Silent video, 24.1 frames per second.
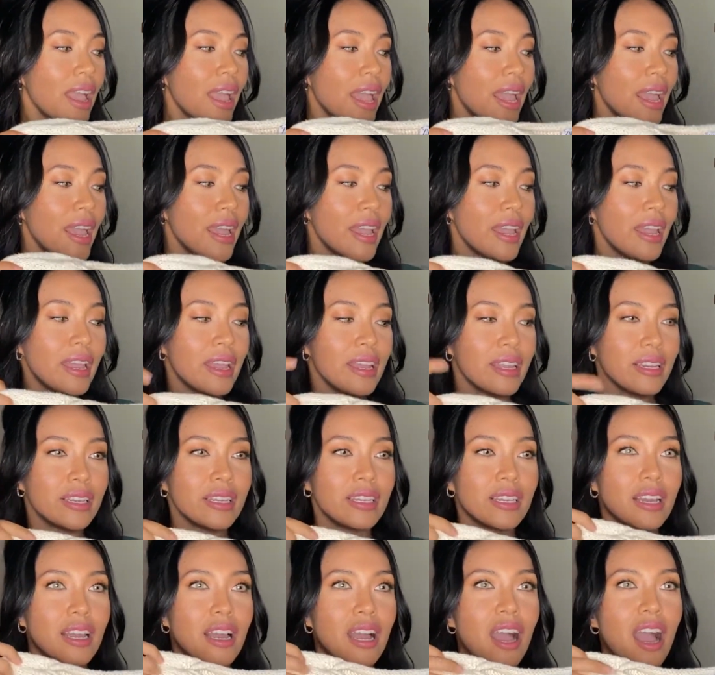And
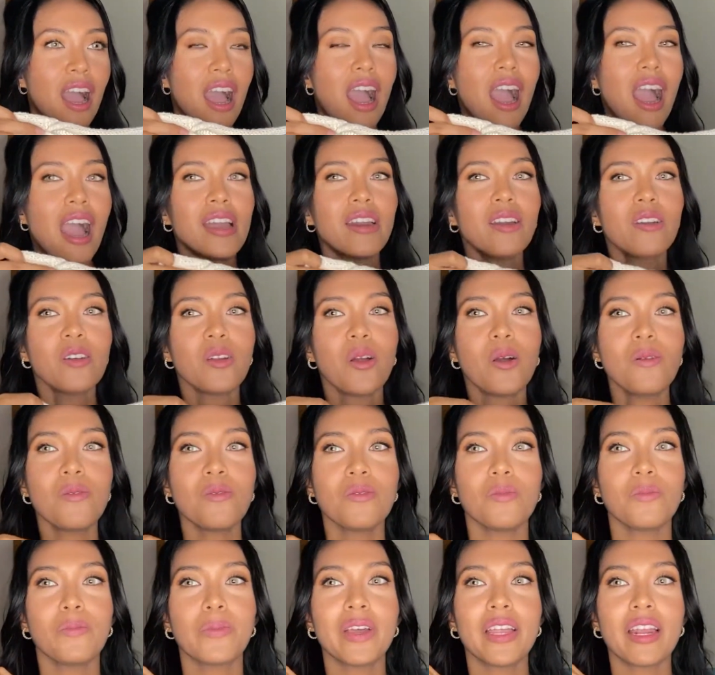I don't
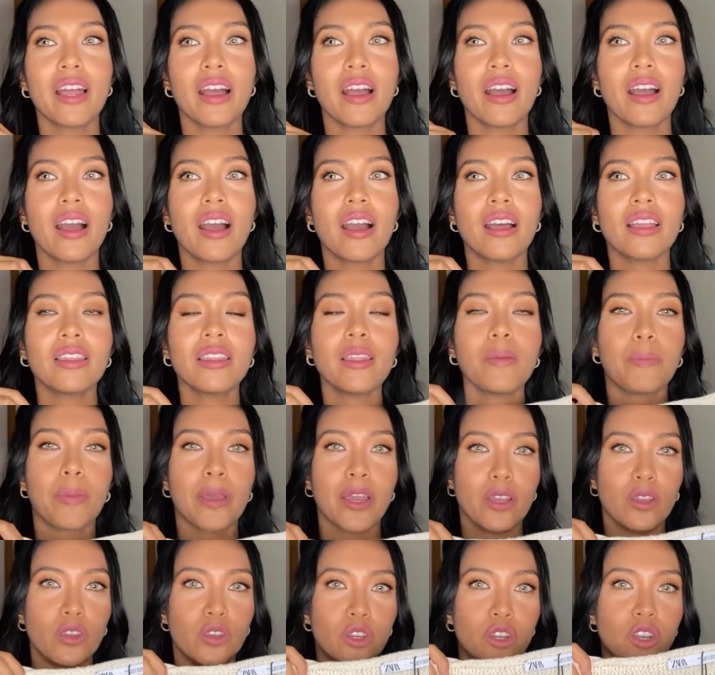know, but on the
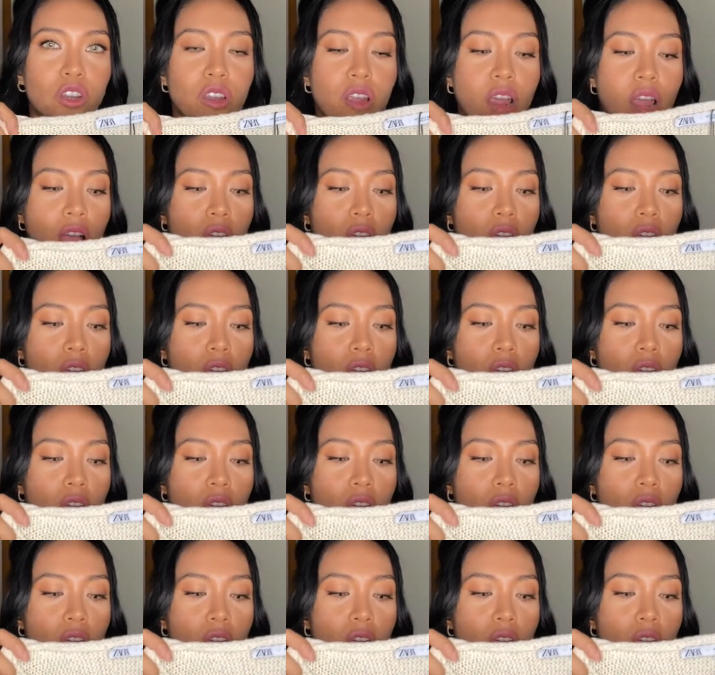picture